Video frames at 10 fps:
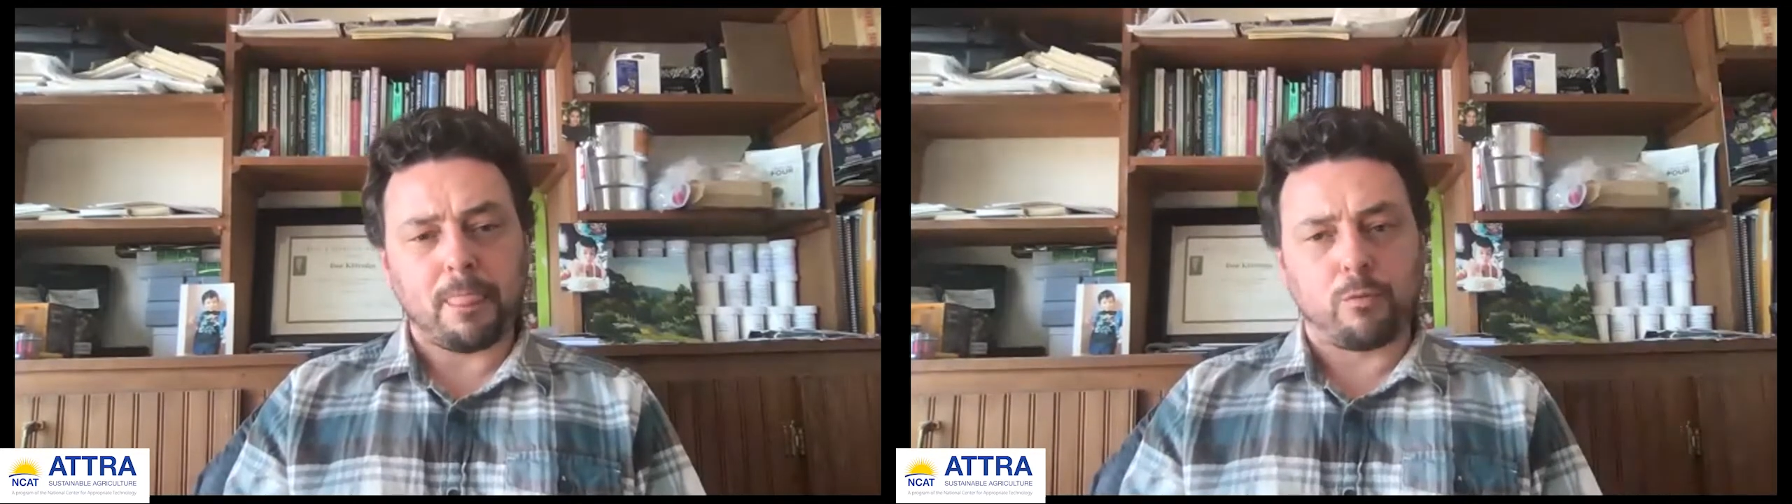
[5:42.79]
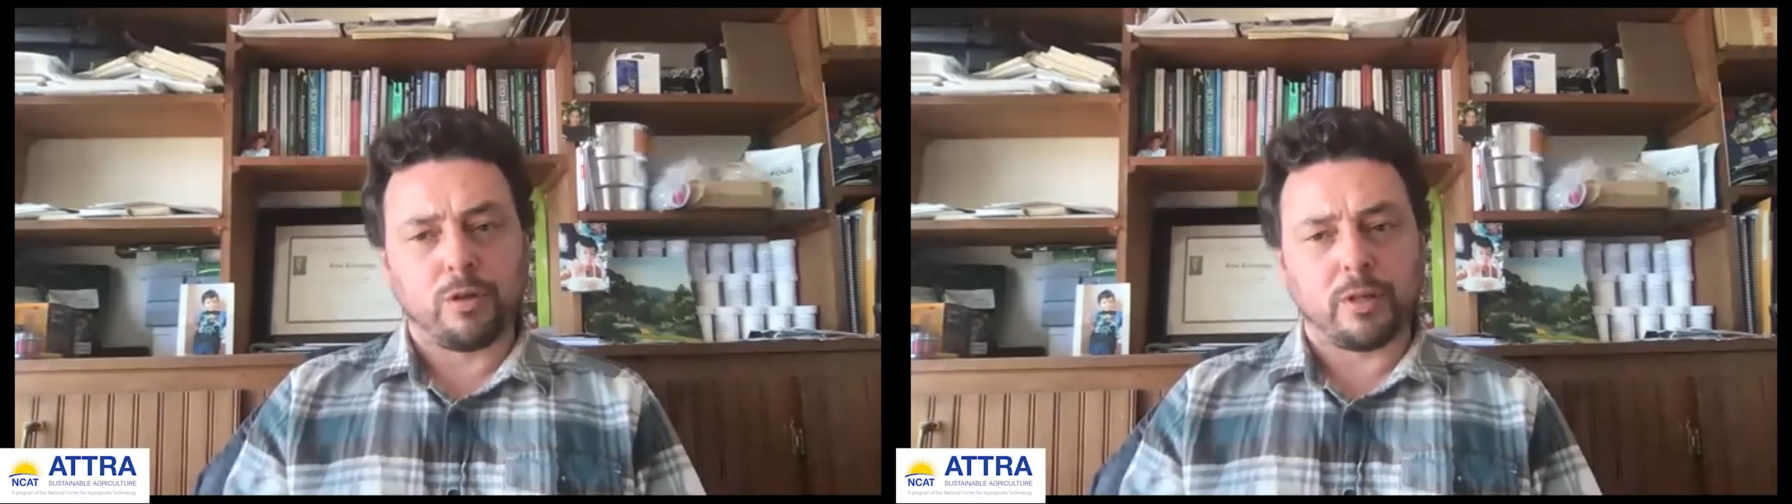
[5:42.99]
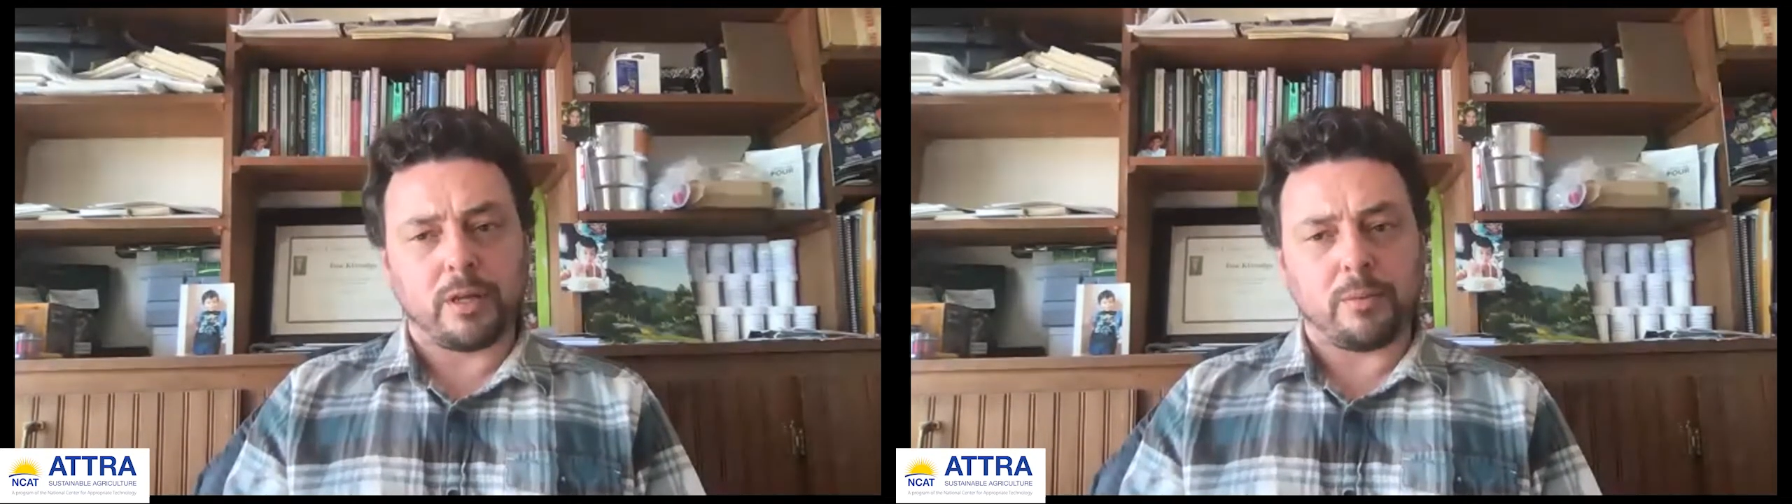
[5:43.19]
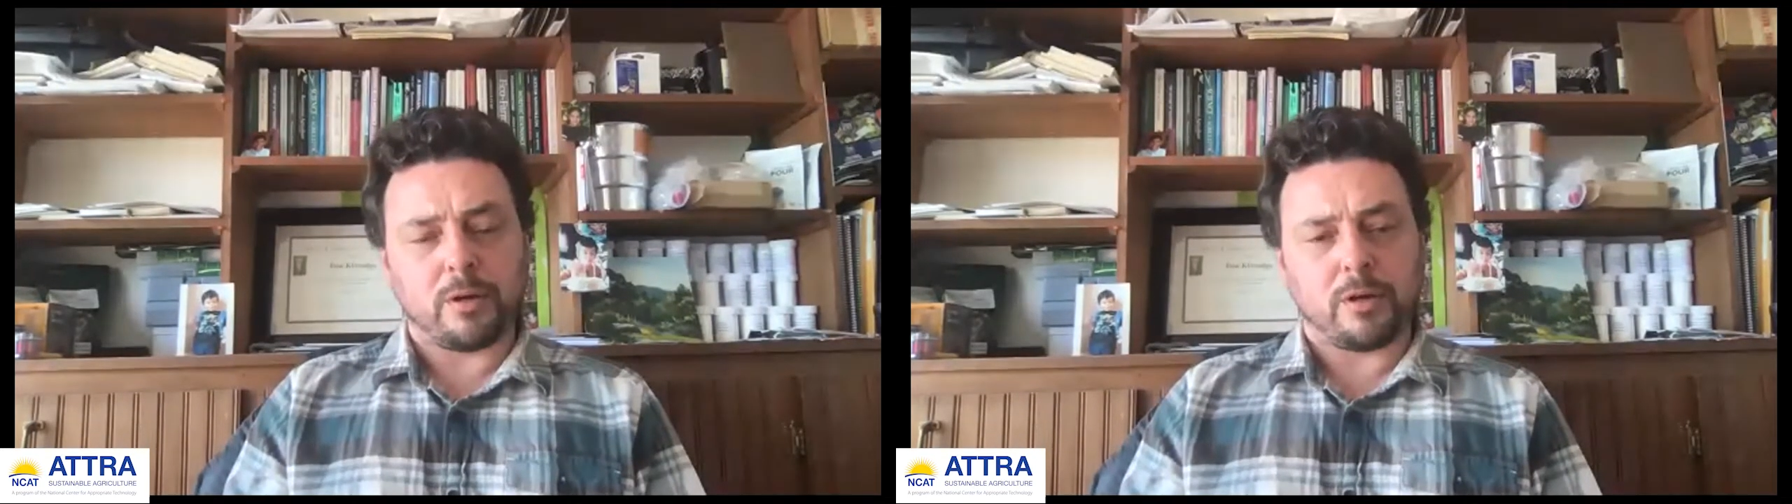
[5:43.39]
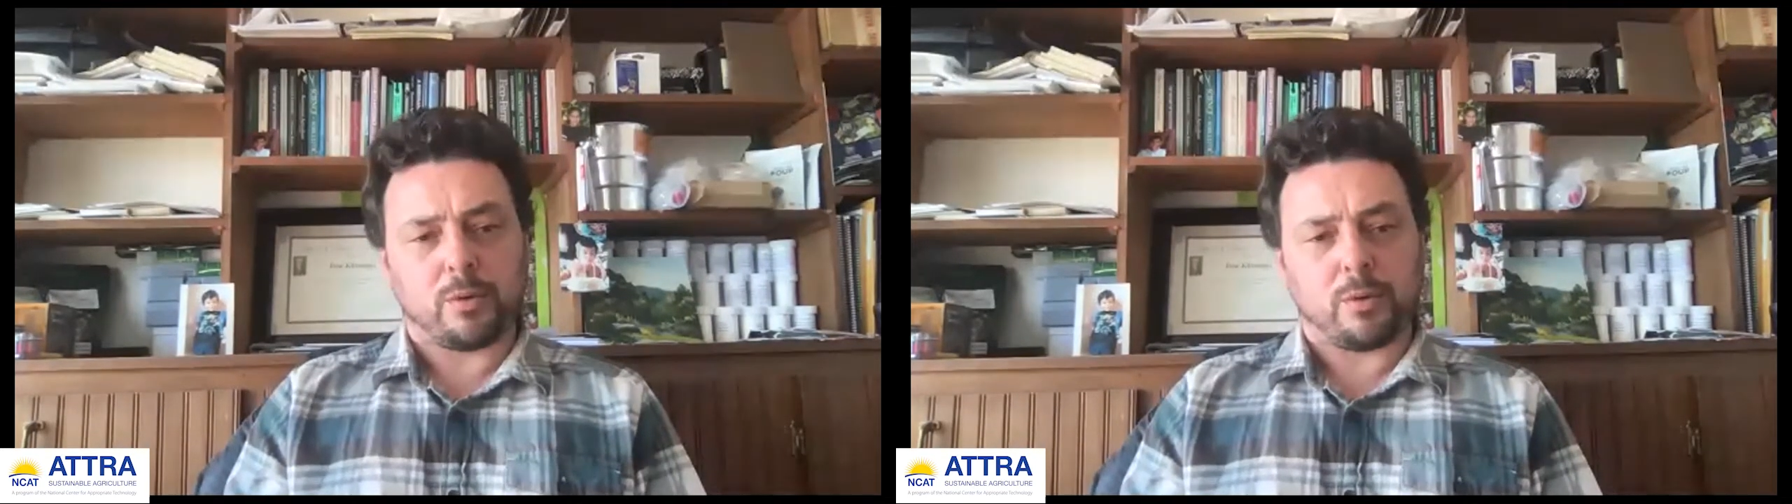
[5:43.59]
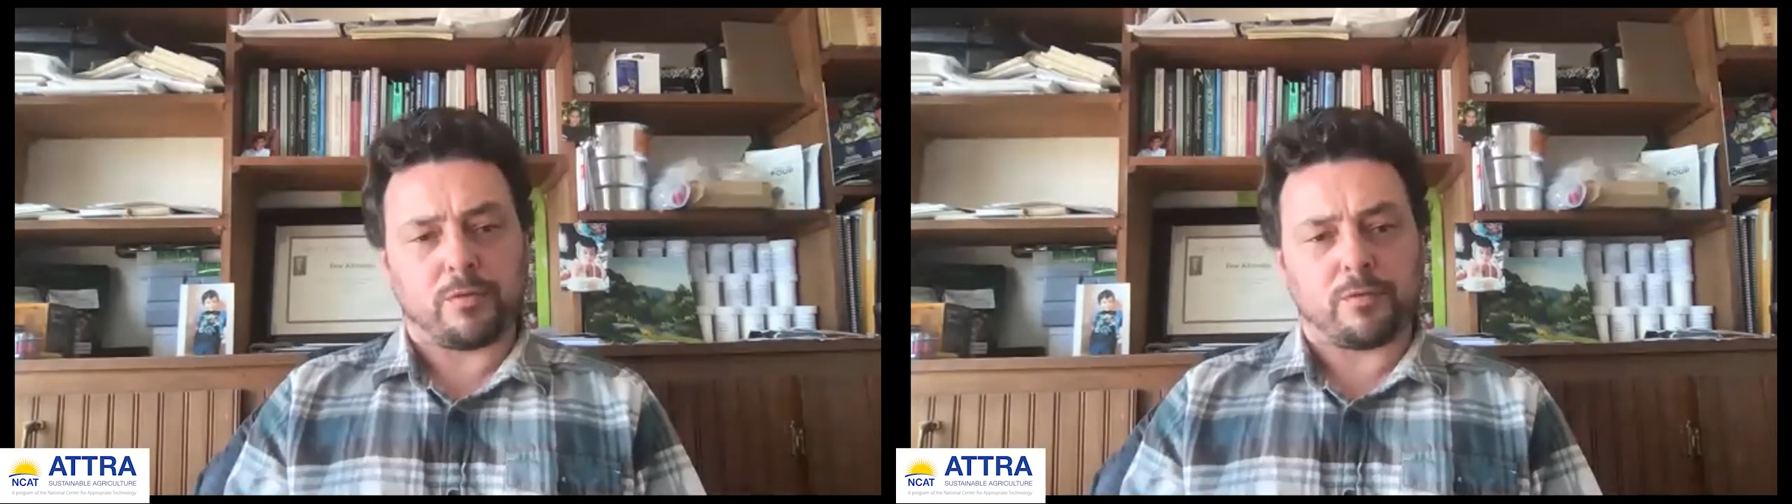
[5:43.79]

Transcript: really, you know, if